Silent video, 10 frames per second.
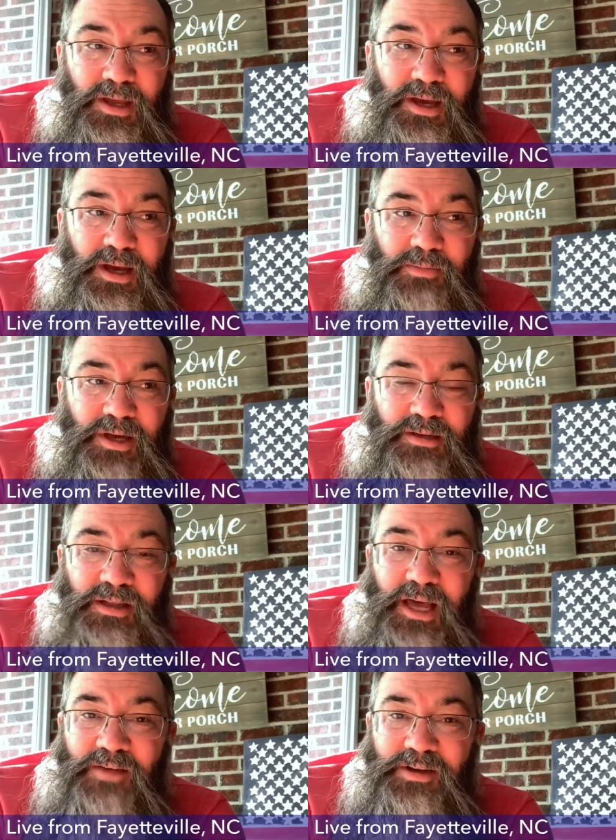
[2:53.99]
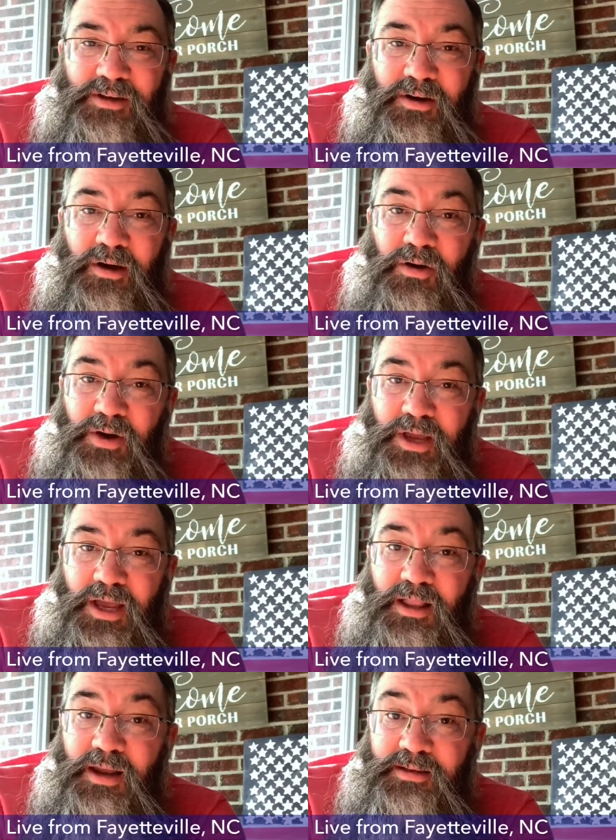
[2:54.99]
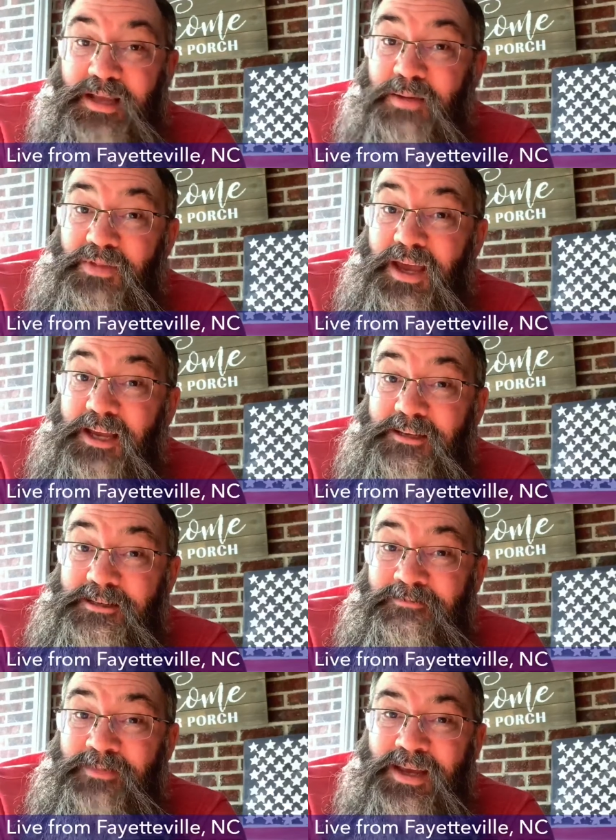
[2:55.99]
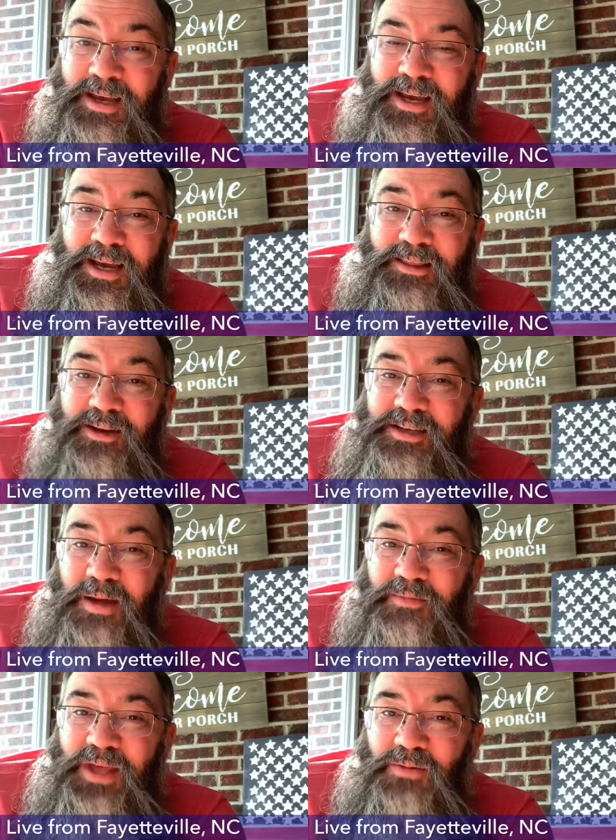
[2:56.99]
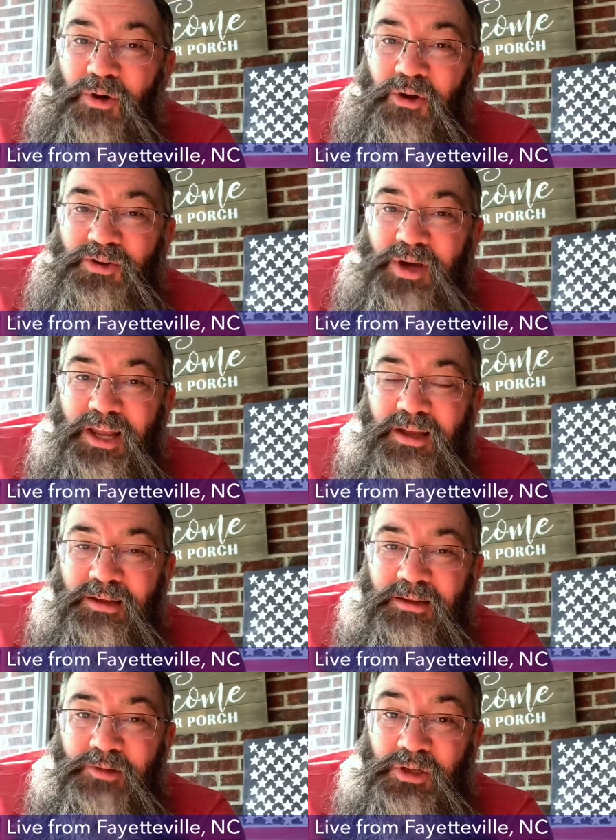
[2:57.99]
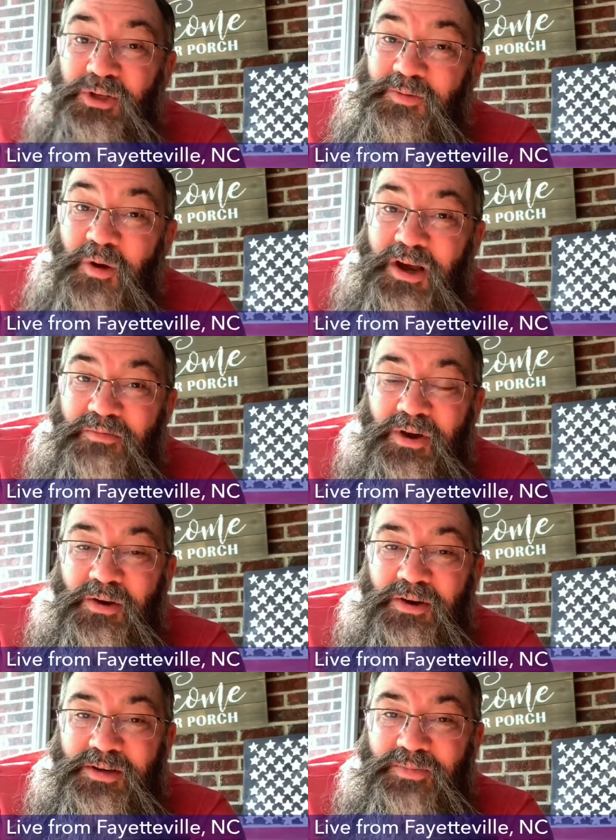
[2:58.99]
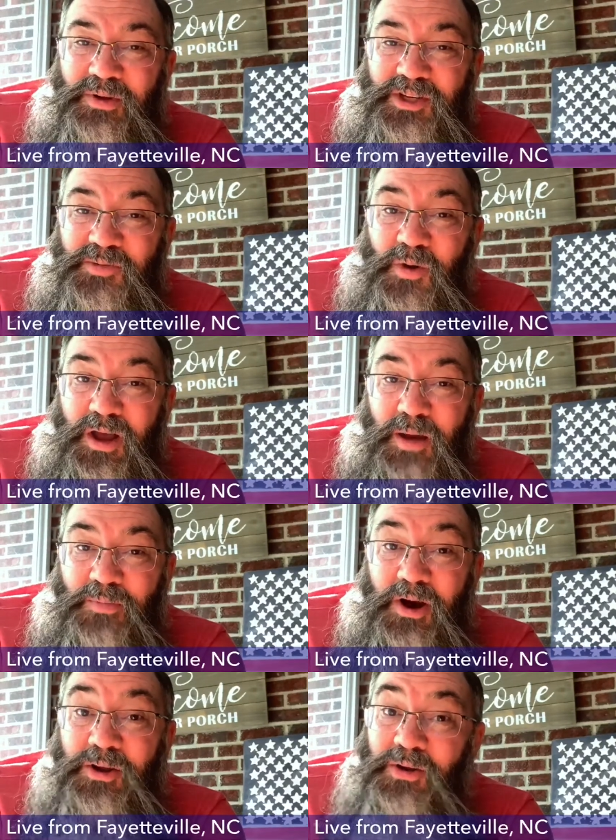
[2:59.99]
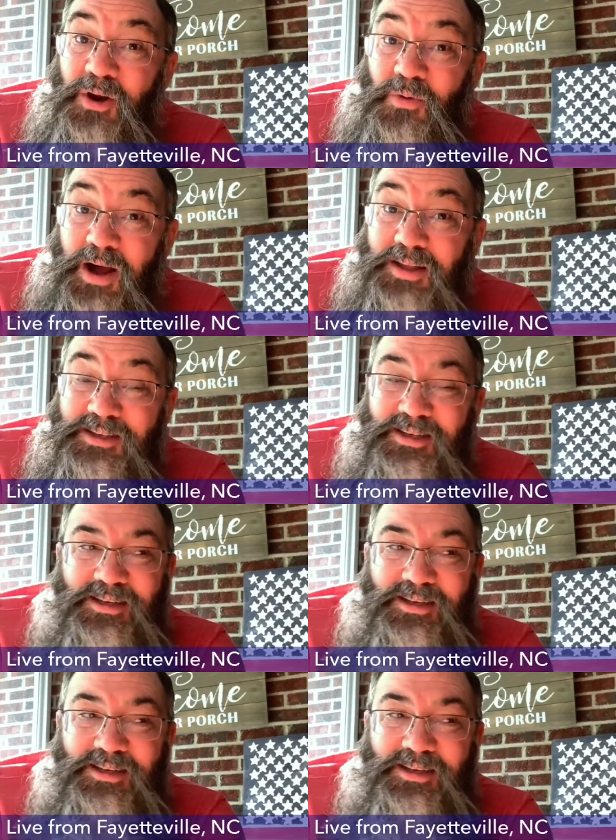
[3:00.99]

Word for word: Because um, a lot of us are, are looking at a lot of the same things. There's some that won't try to do smoke and mirrors and blow smoke up our you know whats.